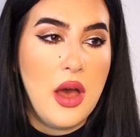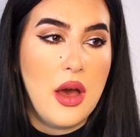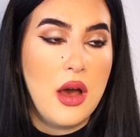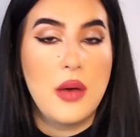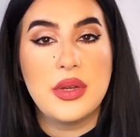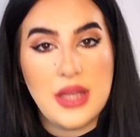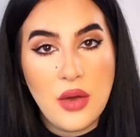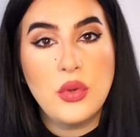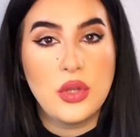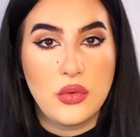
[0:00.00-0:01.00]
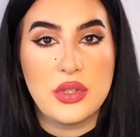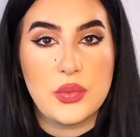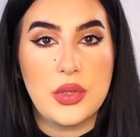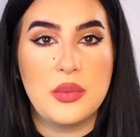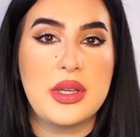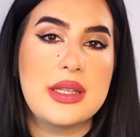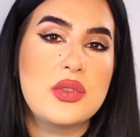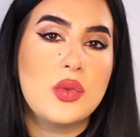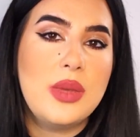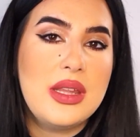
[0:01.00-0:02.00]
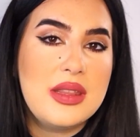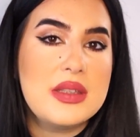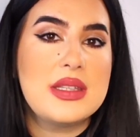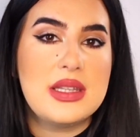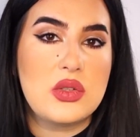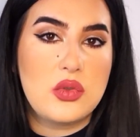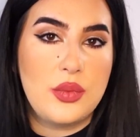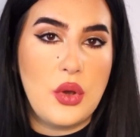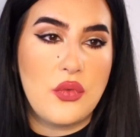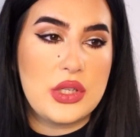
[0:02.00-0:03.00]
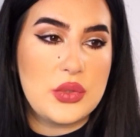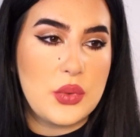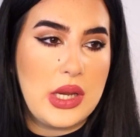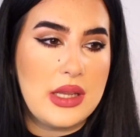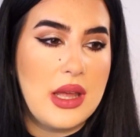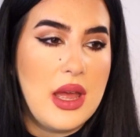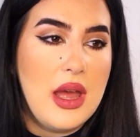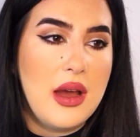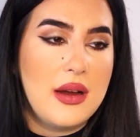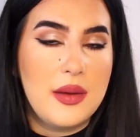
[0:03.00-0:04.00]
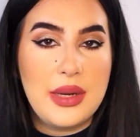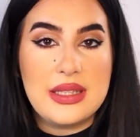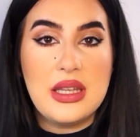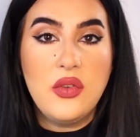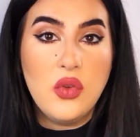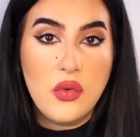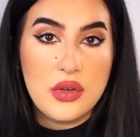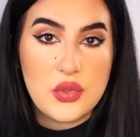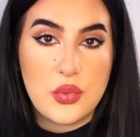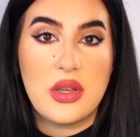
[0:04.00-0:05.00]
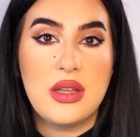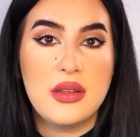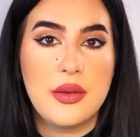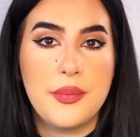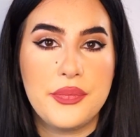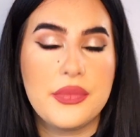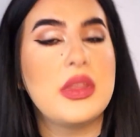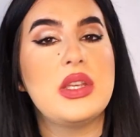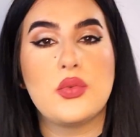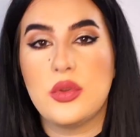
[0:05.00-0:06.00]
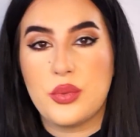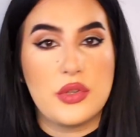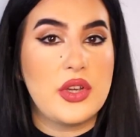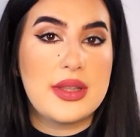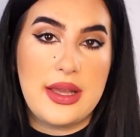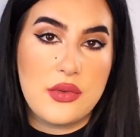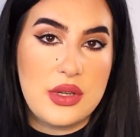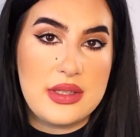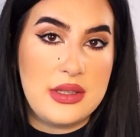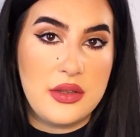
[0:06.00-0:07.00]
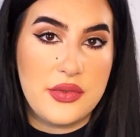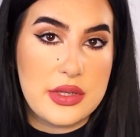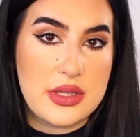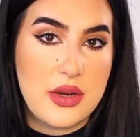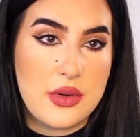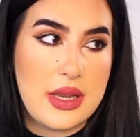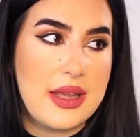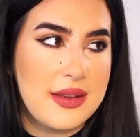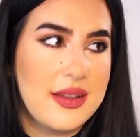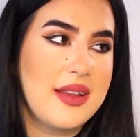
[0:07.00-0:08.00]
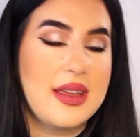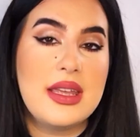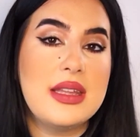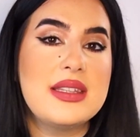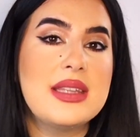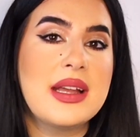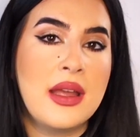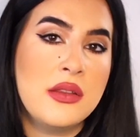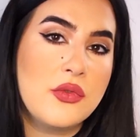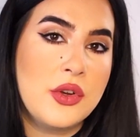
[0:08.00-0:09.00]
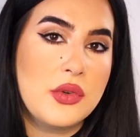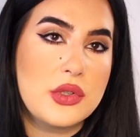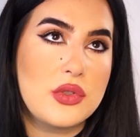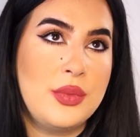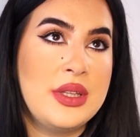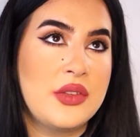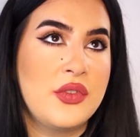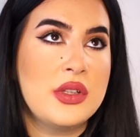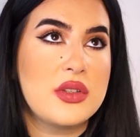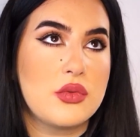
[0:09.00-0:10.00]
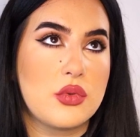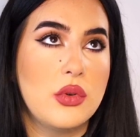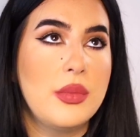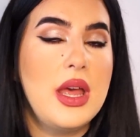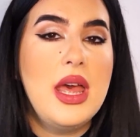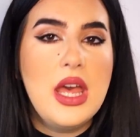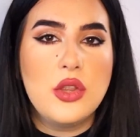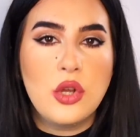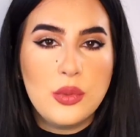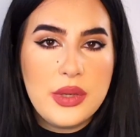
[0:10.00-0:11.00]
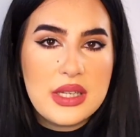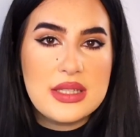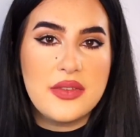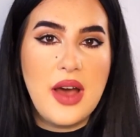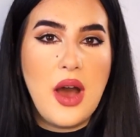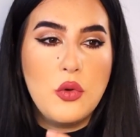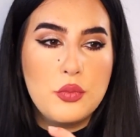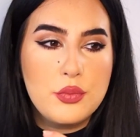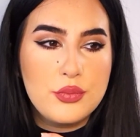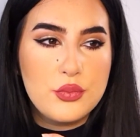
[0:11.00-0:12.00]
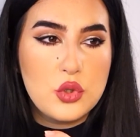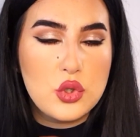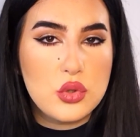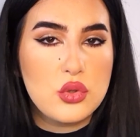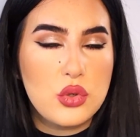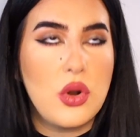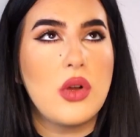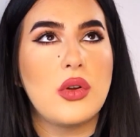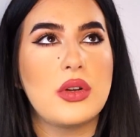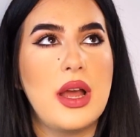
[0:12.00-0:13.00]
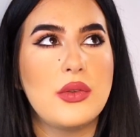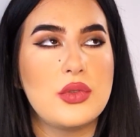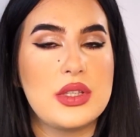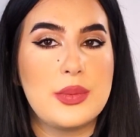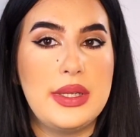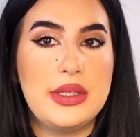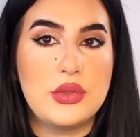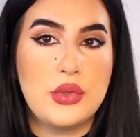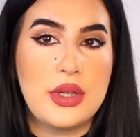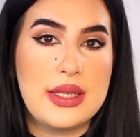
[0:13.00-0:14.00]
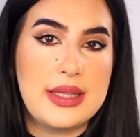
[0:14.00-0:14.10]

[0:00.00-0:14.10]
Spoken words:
But I would overspray because to me this needs to be oversprayed. But if you overspray it, this will project like crazy in the first hour. Like it's the kind of fragrance to me that fills the room, not because of how strong, or how to explain it to you guys.